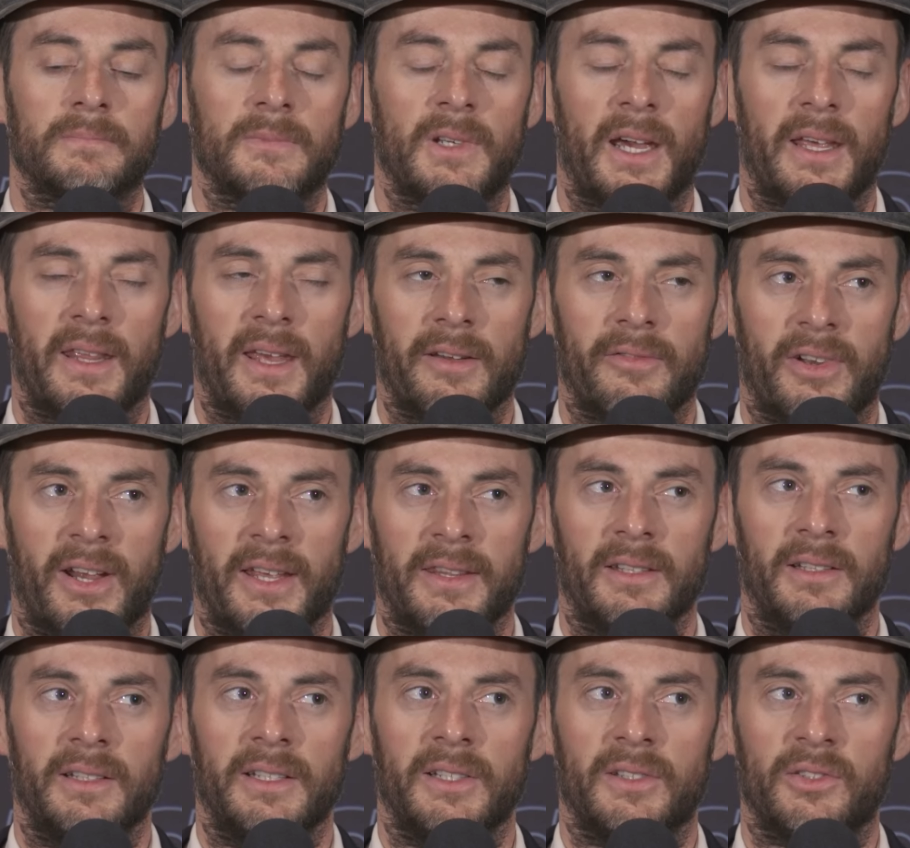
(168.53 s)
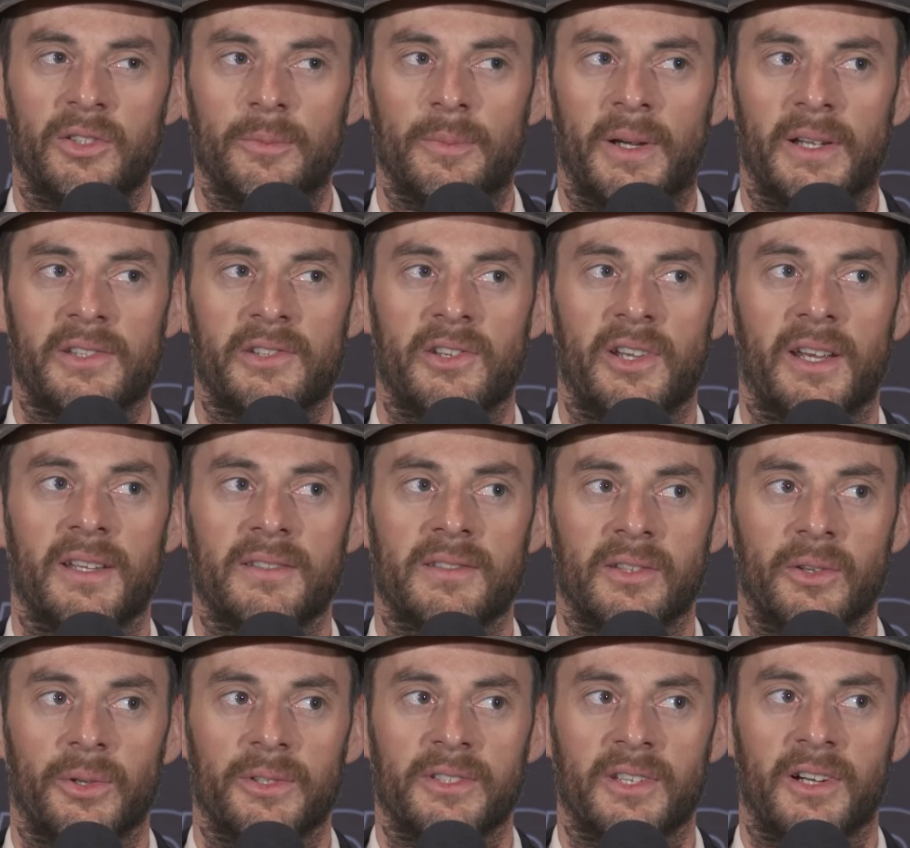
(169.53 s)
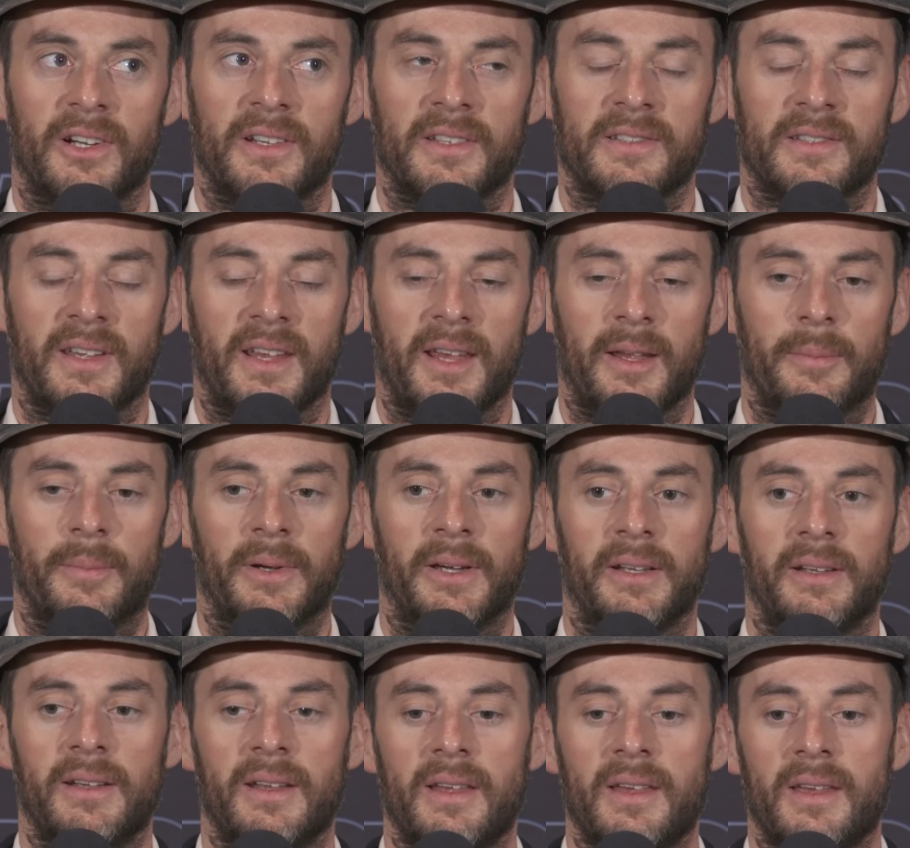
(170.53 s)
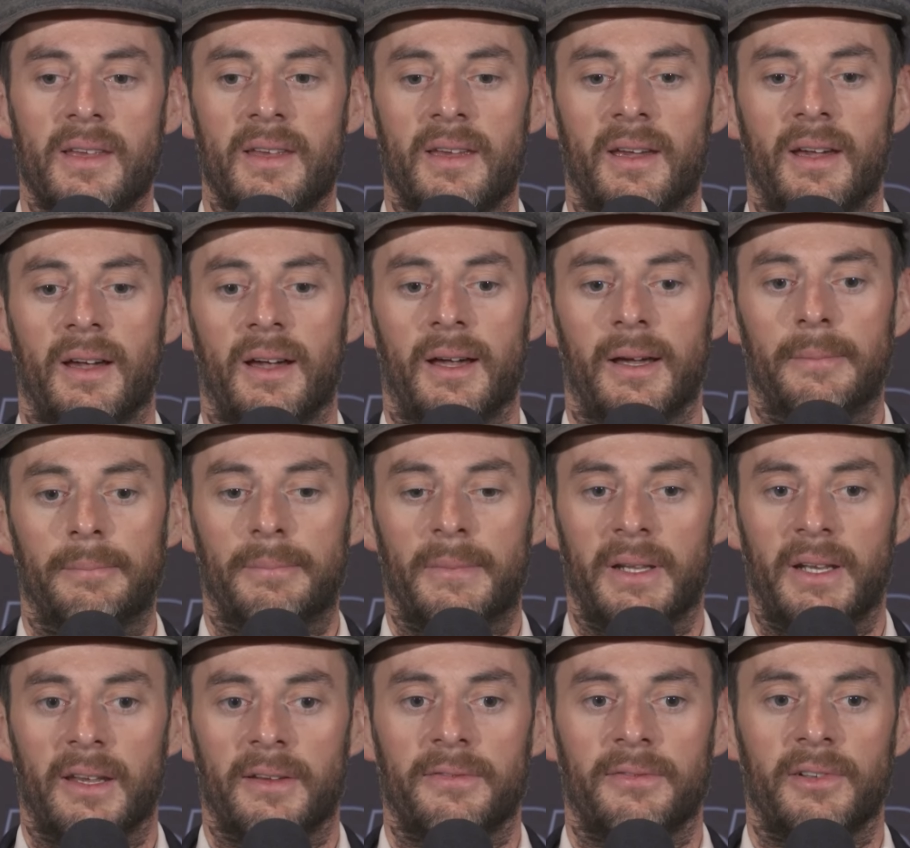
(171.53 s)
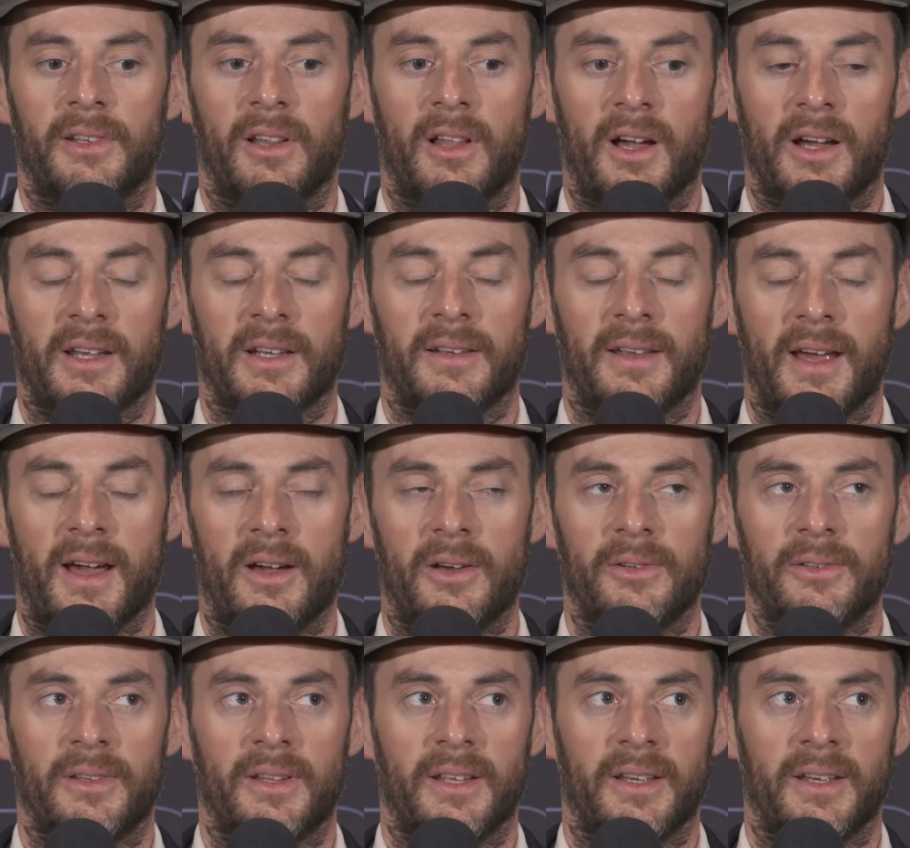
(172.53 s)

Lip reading: They haven't had the lead too much yet, so it's hard to say, but they definitely lock it down.